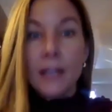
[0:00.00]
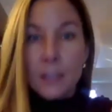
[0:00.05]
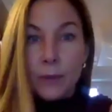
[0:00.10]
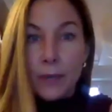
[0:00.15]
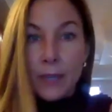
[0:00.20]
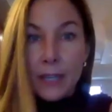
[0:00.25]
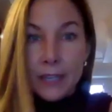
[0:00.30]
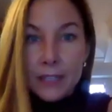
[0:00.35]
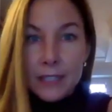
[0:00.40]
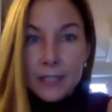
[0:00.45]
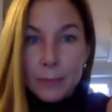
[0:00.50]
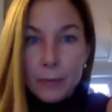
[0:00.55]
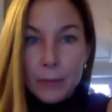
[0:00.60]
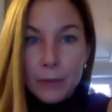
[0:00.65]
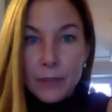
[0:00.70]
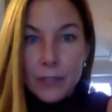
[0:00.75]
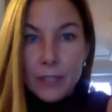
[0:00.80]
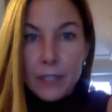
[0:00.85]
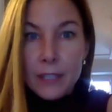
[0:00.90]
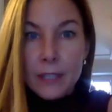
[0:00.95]
why it is a
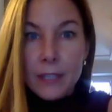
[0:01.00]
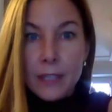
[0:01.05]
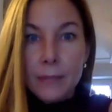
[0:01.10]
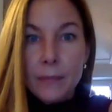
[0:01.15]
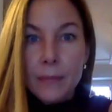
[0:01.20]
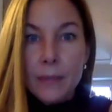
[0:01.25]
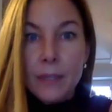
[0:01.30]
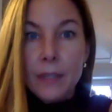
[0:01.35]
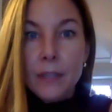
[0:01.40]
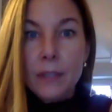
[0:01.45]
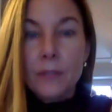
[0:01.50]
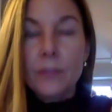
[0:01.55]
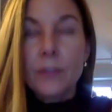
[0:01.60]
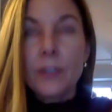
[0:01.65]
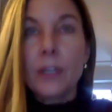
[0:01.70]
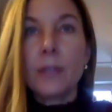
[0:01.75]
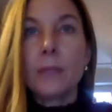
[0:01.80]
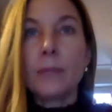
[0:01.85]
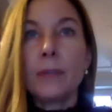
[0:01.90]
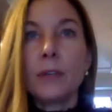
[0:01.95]
perfect time. You've
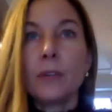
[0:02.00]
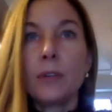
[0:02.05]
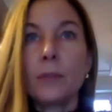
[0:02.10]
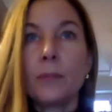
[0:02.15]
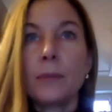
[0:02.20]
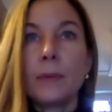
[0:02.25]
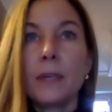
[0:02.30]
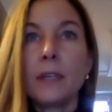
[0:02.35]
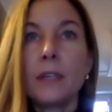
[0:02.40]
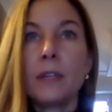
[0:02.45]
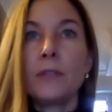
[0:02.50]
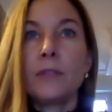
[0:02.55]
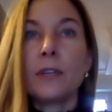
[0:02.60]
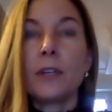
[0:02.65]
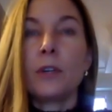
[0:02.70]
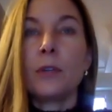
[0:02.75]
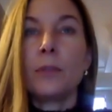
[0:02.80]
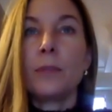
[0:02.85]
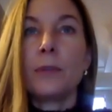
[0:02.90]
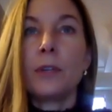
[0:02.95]
got to be open. You've got to
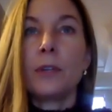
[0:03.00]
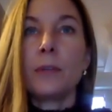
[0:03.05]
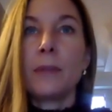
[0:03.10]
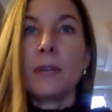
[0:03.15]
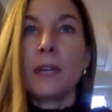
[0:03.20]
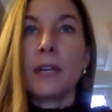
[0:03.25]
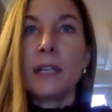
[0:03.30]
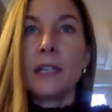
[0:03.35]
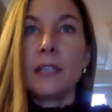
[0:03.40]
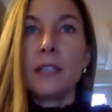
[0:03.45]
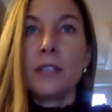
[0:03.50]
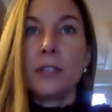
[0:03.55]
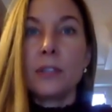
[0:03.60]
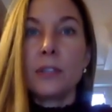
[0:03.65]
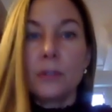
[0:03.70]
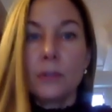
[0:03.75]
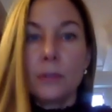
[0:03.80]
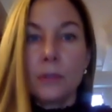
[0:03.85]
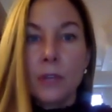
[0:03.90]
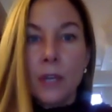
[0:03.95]
open your mind
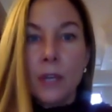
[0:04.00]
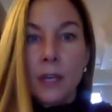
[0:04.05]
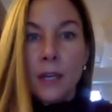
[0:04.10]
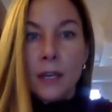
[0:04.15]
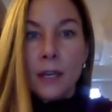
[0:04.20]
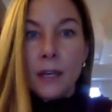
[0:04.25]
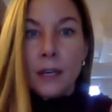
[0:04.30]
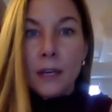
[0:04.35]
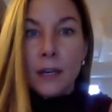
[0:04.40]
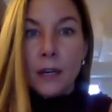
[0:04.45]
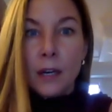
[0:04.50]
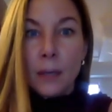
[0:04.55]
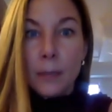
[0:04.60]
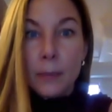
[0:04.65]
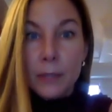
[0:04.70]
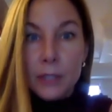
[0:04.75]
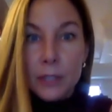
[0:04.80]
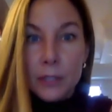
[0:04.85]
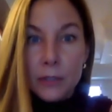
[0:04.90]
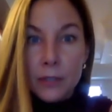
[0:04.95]
to
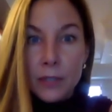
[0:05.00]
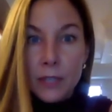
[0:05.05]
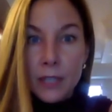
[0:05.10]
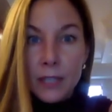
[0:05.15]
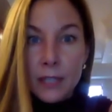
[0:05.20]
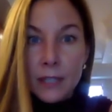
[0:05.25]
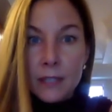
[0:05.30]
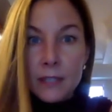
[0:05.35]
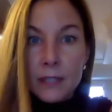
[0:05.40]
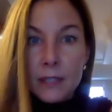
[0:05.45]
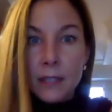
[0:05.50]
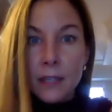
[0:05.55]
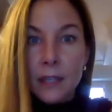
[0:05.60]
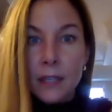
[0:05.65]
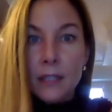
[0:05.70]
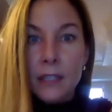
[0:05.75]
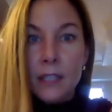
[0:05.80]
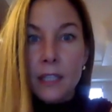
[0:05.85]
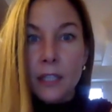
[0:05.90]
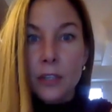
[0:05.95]
opportunities,
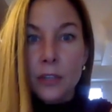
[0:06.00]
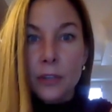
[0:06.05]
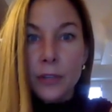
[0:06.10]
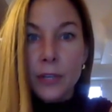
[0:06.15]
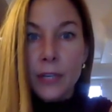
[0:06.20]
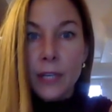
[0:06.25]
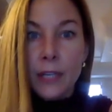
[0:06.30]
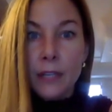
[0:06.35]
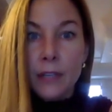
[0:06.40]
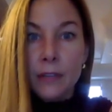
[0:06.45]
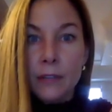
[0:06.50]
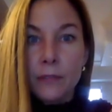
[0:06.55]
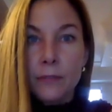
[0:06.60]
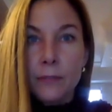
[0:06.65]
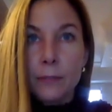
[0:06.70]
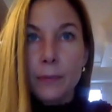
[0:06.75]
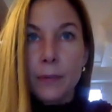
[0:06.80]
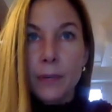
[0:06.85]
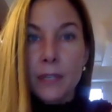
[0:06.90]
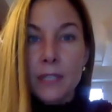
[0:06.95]
to creative
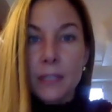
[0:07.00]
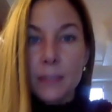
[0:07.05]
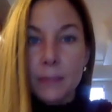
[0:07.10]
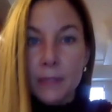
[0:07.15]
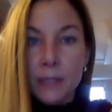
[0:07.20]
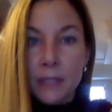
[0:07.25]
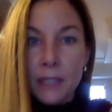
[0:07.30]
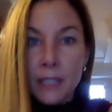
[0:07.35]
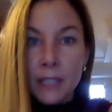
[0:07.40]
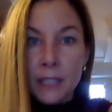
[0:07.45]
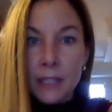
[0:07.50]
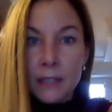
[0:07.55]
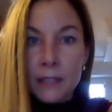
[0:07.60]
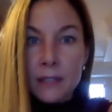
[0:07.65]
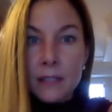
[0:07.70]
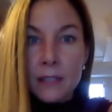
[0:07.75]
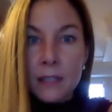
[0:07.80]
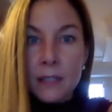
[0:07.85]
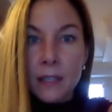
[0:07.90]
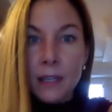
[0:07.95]

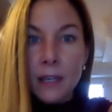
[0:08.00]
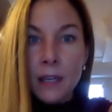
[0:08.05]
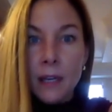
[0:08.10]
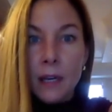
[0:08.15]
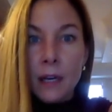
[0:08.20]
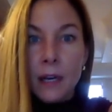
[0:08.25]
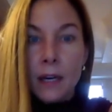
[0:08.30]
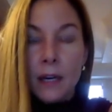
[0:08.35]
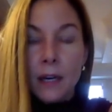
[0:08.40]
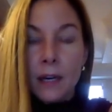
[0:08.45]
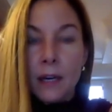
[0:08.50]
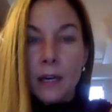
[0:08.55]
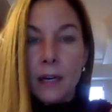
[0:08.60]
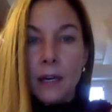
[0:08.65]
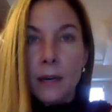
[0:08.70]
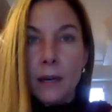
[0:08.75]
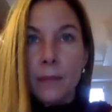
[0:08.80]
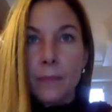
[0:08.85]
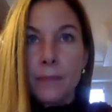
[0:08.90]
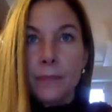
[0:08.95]
possibilities.
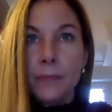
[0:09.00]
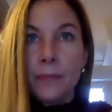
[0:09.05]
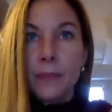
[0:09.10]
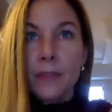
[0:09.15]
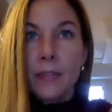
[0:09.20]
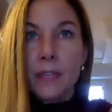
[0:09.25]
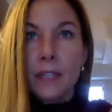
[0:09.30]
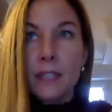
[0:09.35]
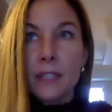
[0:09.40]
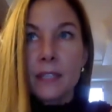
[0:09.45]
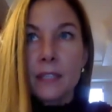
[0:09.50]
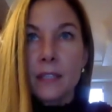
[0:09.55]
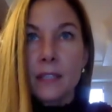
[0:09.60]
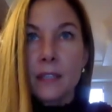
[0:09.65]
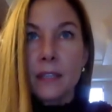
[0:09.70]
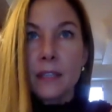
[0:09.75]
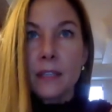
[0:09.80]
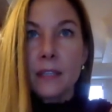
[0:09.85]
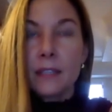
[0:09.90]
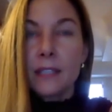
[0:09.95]
Um, this
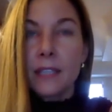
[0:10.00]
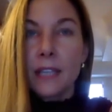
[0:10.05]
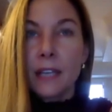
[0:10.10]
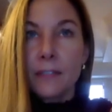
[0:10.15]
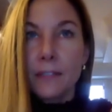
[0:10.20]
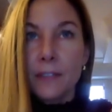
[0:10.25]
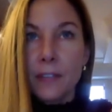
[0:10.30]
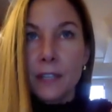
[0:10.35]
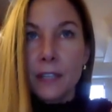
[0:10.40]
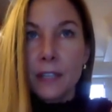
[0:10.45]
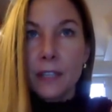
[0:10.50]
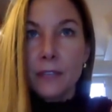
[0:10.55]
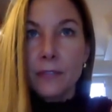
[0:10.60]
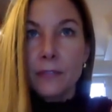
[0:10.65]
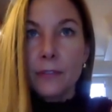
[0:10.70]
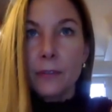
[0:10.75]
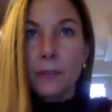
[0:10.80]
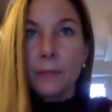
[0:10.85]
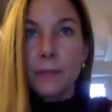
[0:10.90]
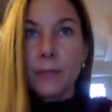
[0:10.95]
definitely
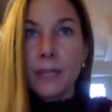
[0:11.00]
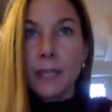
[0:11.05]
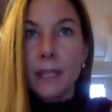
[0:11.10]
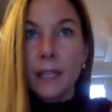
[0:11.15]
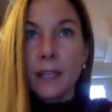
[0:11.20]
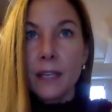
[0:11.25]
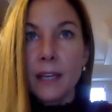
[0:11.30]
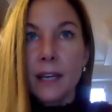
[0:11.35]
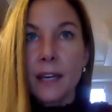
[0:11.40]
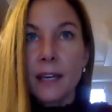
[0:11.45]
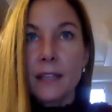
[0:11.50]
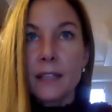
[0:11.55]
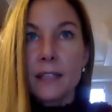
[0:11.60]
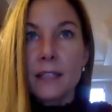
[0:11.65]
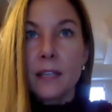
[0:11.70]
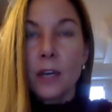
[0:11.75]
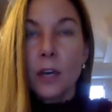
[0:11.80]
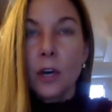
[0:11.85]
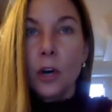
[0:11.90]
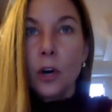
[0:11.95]
for me has
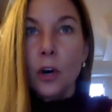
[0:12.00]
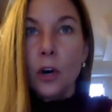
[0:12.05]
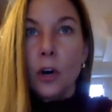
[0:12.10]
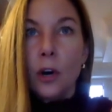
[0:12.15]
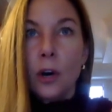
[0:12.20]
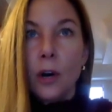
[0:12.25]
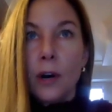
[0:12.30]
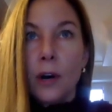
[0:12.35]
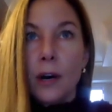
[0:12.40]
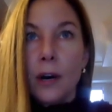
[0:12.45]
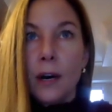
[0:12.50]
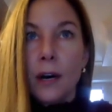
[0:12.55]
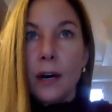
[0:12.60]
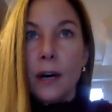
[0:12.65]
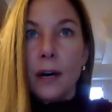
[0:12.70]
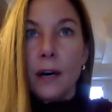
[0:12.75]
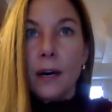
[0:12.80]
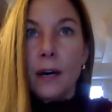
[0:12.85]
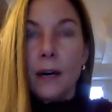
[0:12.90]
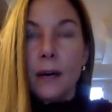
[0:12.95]

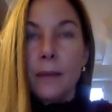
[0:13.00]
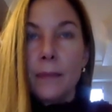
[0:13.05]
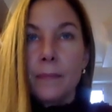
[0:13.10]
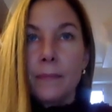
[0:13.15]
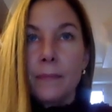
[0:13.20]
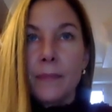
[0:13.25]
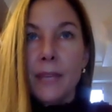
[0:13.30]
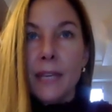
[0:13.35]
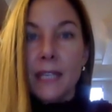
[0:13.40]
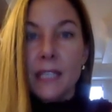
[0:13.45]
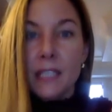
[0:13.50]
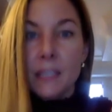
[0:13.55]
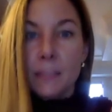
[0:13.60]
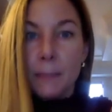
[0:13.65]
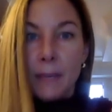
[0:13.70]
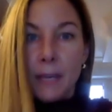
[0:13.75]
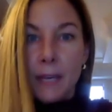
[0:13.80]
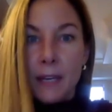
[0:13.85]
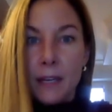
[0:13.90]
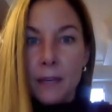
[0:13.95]
um,
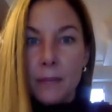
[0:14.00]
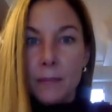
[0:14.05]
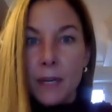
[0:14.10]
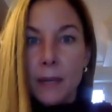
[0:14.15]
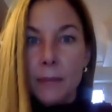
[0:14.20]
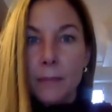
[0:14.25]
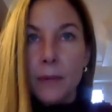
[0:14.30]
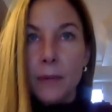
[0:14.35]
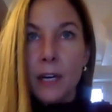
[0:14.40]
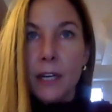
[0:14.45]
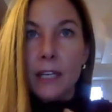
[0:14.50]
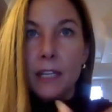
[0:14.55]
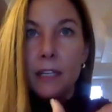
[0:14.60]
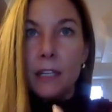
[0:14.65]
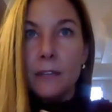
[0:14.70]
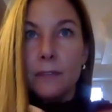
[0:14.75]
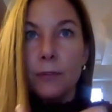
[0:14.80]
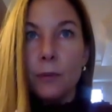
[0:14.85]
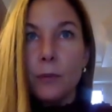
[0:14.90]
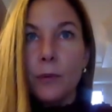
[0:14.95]
expanded my mind in
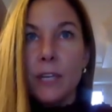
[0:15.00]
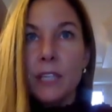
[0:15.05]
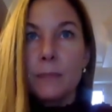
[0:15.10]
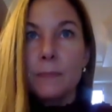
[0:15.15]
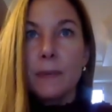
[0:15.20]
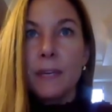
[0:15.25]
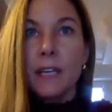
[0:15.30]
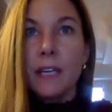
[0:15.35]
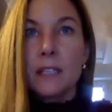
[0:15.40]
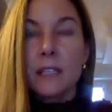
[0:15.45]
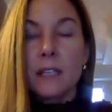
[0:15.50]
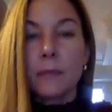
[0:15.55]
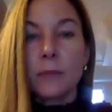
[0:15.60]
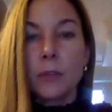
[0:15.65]
different ways because I'm